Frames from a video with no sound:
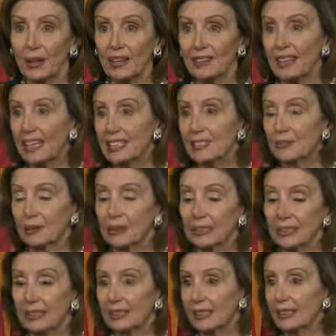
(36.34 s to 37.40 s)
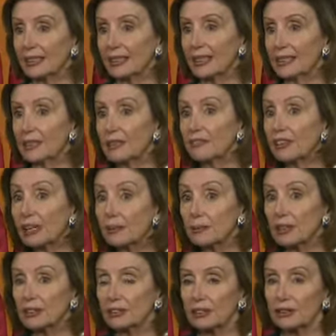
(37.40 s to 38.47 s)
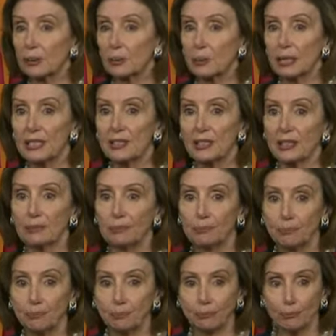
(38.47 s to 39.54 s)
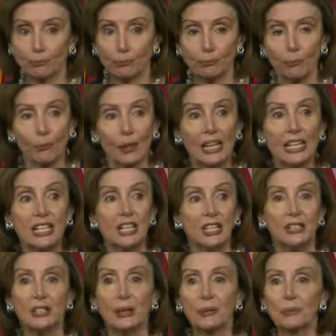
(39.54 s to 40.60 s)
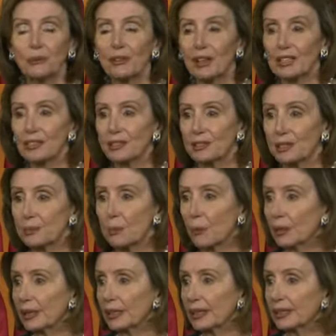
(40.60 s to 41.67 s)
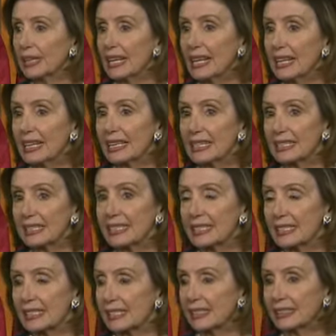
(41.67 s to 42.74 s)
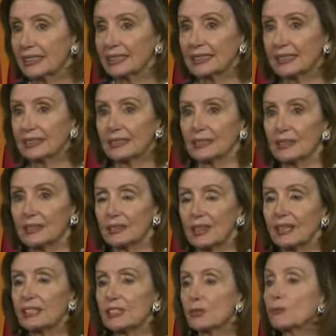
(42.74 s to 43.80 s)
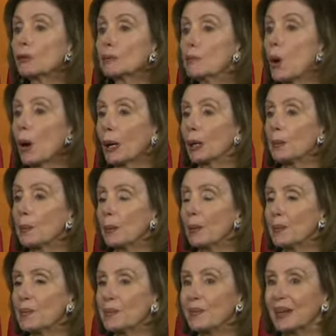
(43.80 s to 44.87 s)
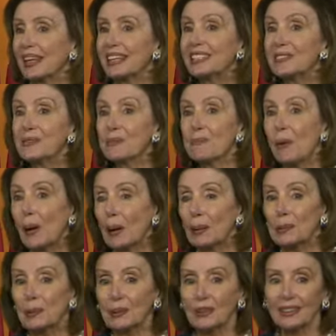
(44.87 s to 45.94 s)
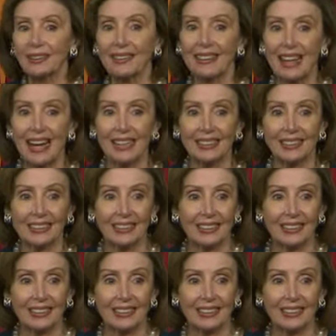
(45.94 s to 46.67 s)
That's really the framework that the president shared with us this morning, and it's, uh, it's remarkable. It's remarkable in that